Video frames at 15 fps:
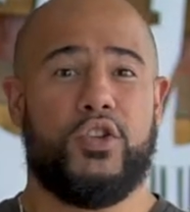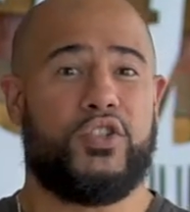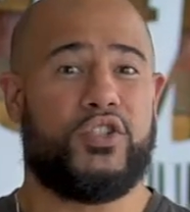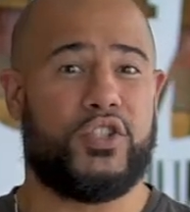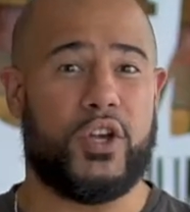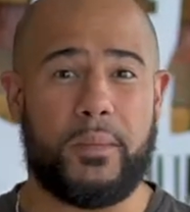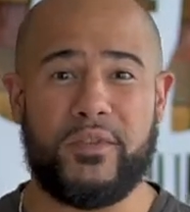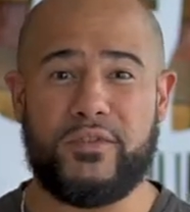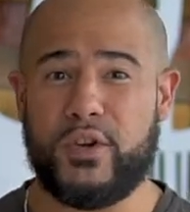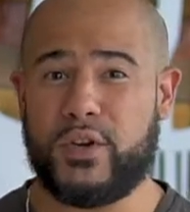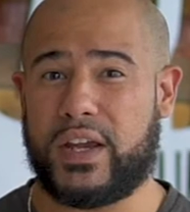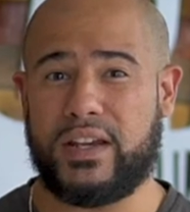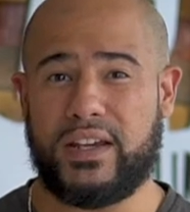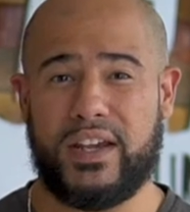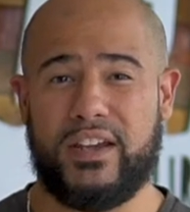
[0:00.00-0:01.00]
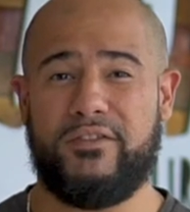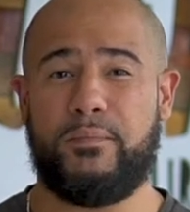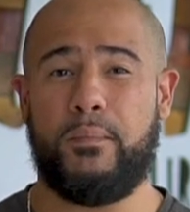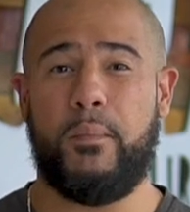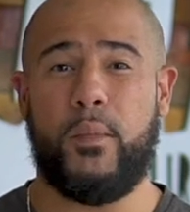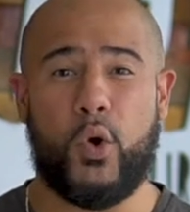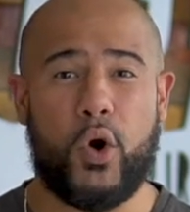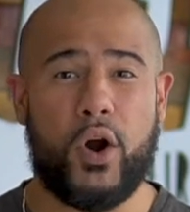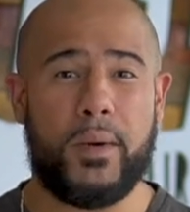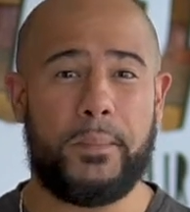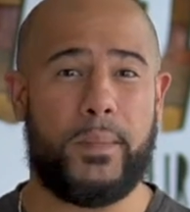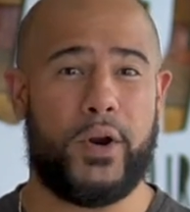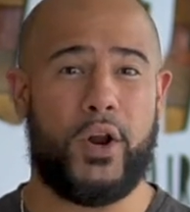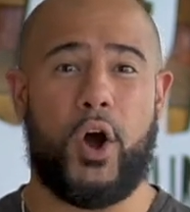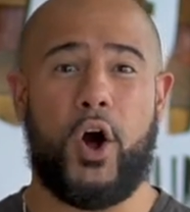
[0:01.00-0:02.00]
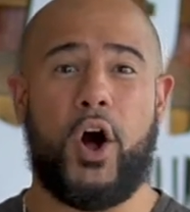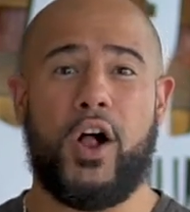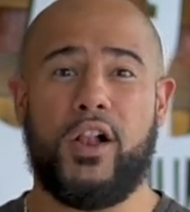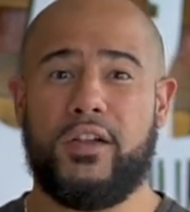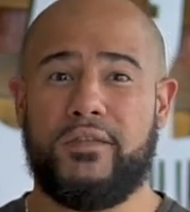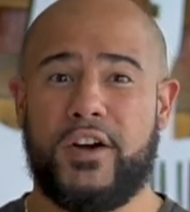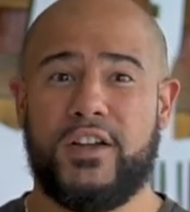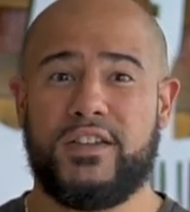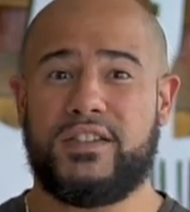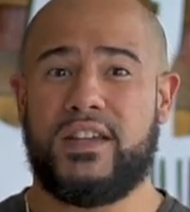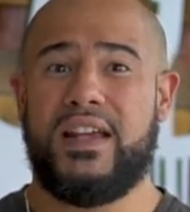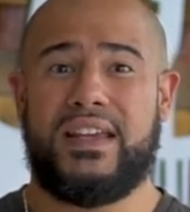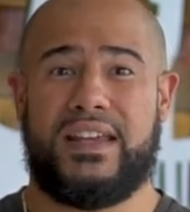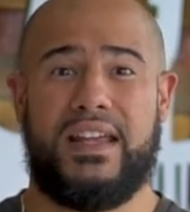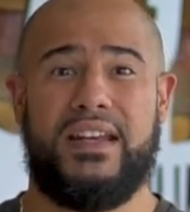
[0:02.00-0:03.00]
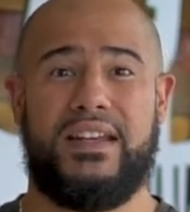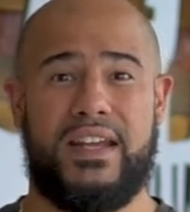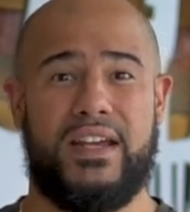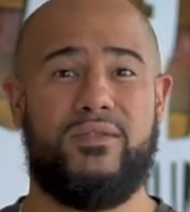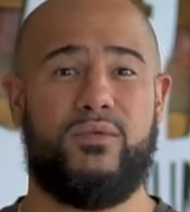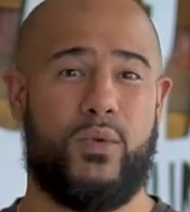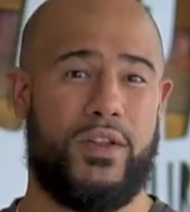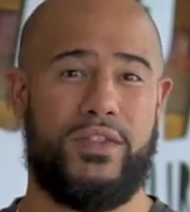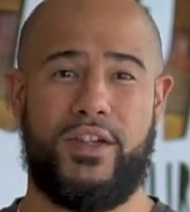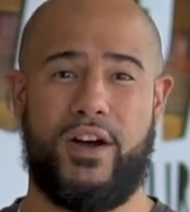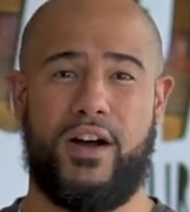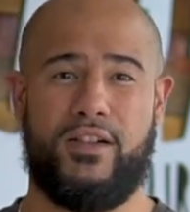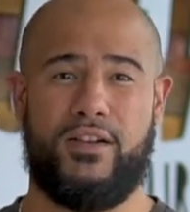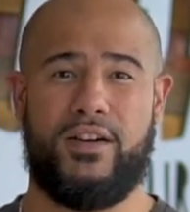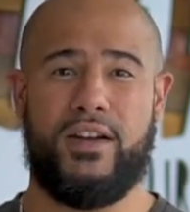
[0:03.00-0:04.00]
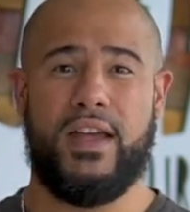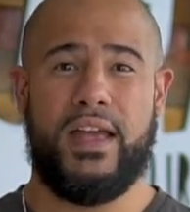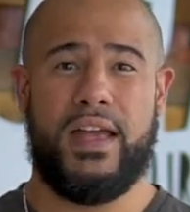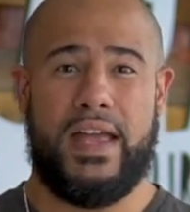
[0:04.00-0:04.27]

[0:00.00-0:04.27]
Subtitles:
Some of you can give more, but all of us can give $1.